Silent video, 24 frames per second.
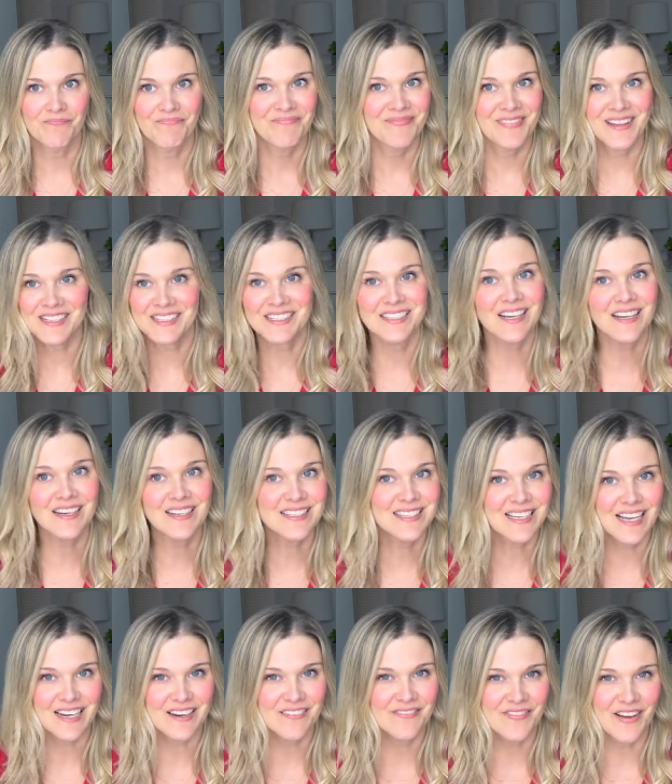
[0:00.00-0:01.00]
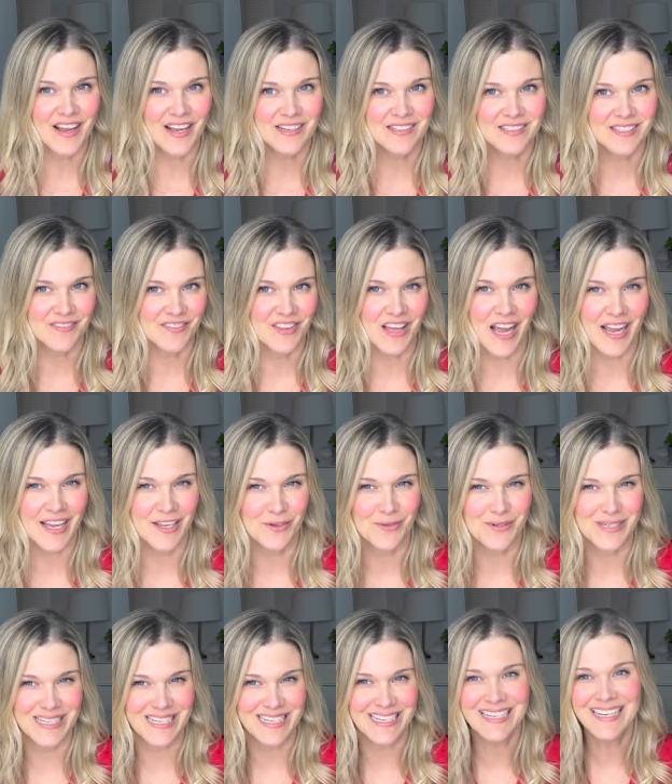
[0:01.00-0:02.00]
That's not a side effect of the
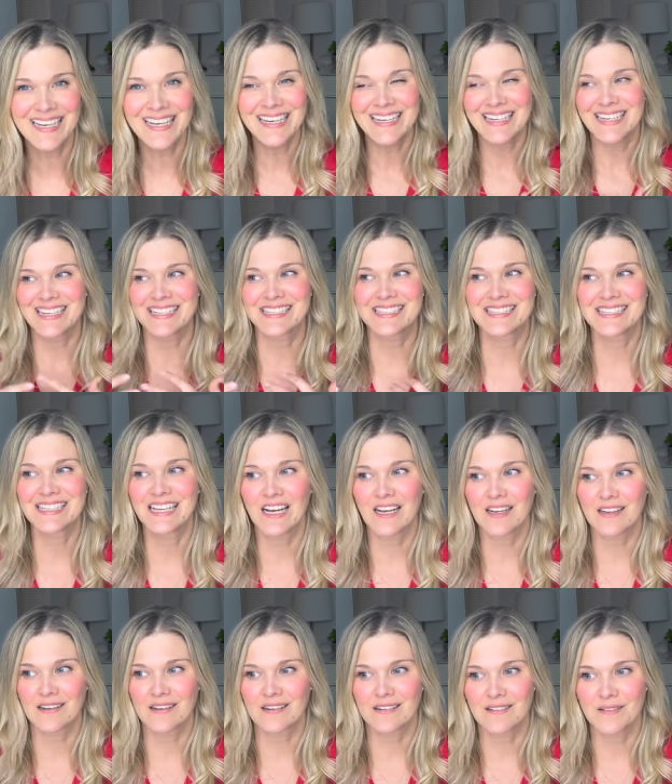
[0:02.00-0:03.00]
IUD. It's not